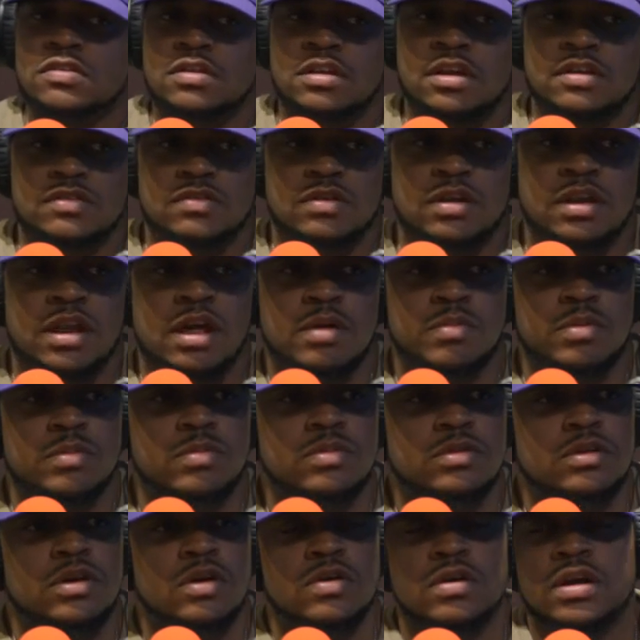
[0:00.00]
That's what a lot of
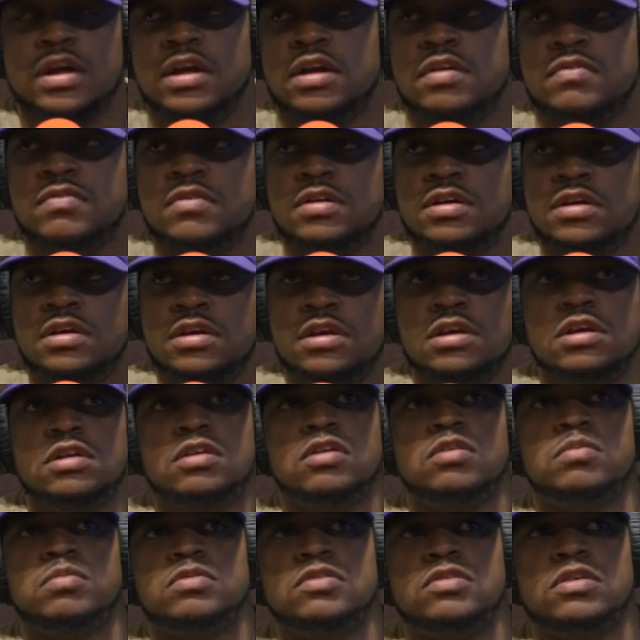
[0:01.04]
people don't have.
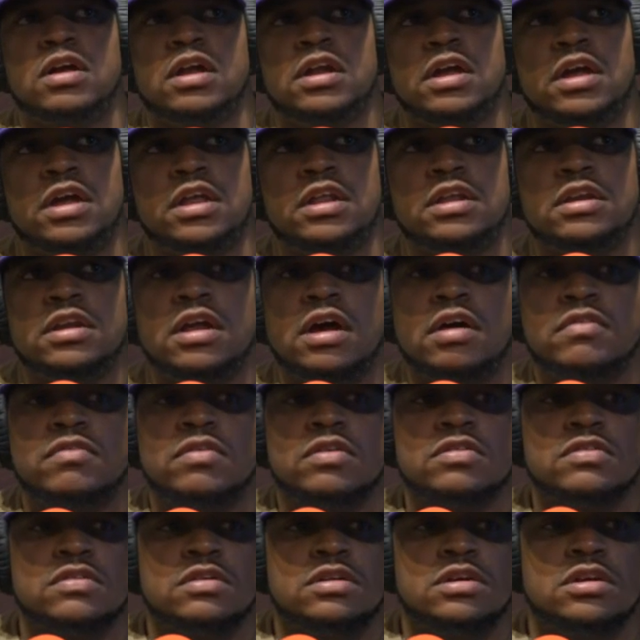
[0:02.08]
But you got to have that
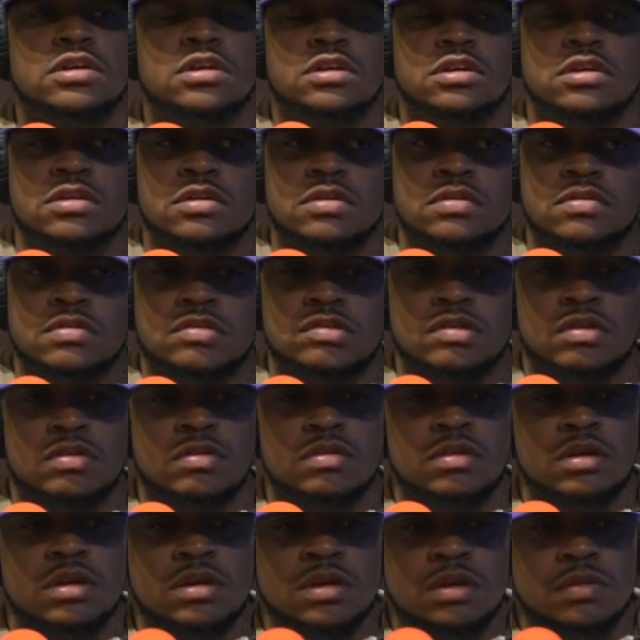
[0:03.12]
diversity,
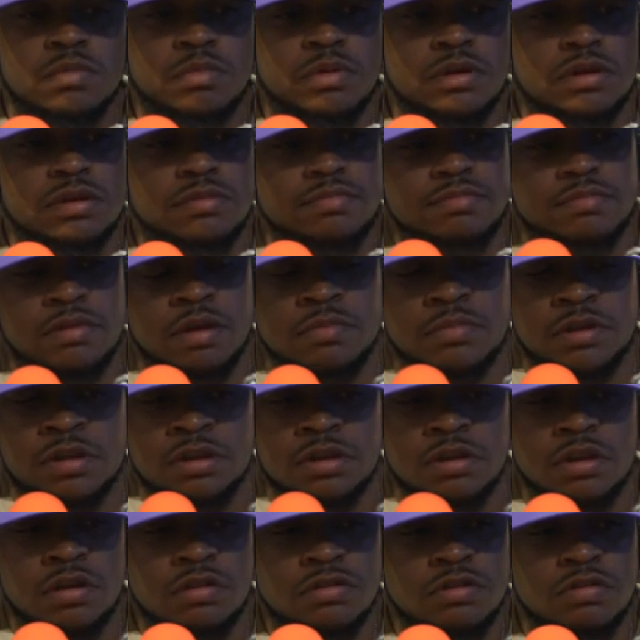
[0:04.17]
so, but, I
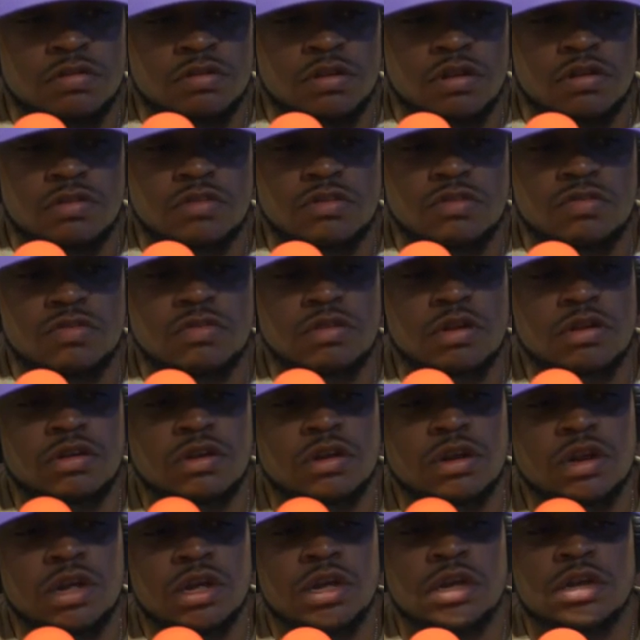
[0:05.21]
mean, long as you know
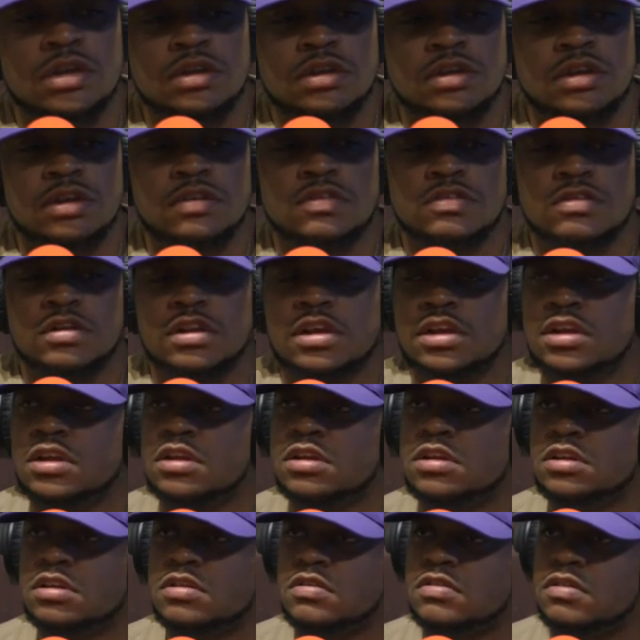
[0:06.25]
your lane, that's your lane,
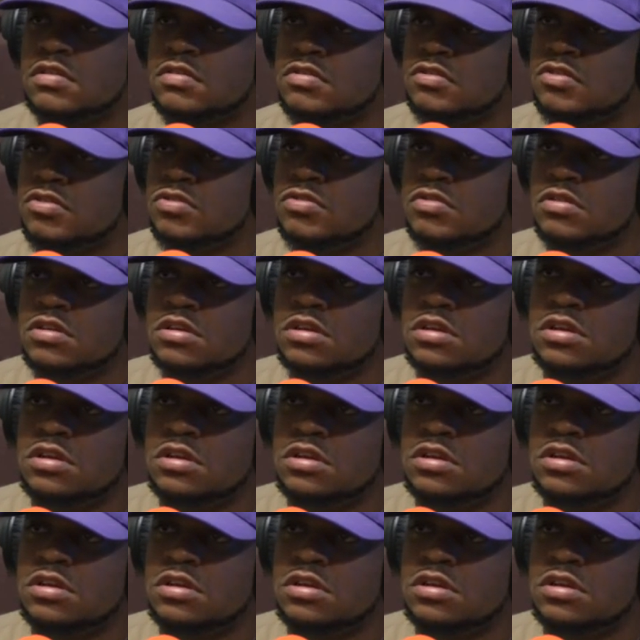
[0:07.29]
so choose it.